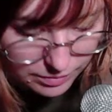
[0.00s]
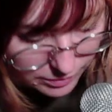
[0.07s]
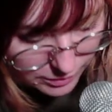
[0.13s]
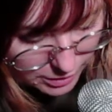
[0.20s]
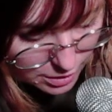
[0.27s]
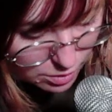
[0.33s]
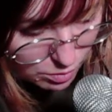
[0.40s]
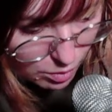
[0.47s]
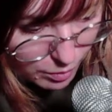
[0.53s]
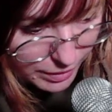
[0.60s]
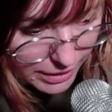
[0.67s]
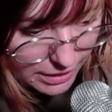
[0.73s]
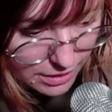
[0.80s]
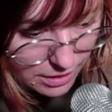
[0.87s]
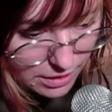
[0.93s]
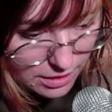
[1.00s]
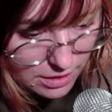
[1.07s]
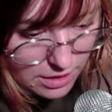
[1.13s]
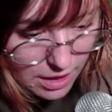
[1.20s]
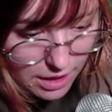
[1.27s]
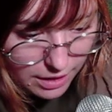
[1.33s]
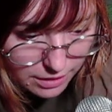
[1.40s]
Is what we need to
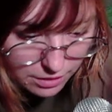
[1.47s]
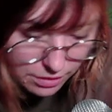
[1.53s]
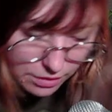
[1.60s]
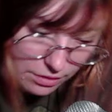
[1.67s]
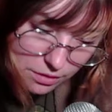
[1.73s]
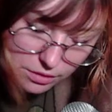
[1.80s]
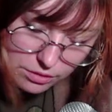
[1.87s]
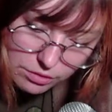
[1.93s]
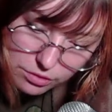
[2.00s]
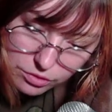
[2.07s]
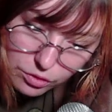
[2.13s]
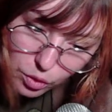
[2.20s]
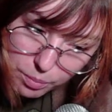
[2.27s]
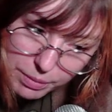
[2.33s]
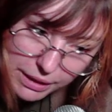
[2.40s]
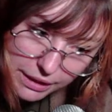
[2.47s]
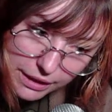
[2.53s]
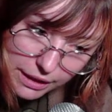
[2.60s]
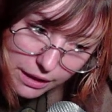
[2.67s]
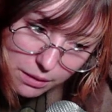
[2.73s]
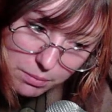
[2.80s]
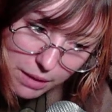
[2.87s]
decide. For pig
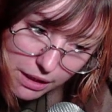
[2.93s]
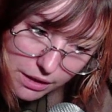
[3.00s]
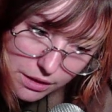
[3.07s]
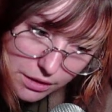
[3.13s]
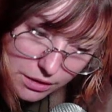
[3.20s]
in mud.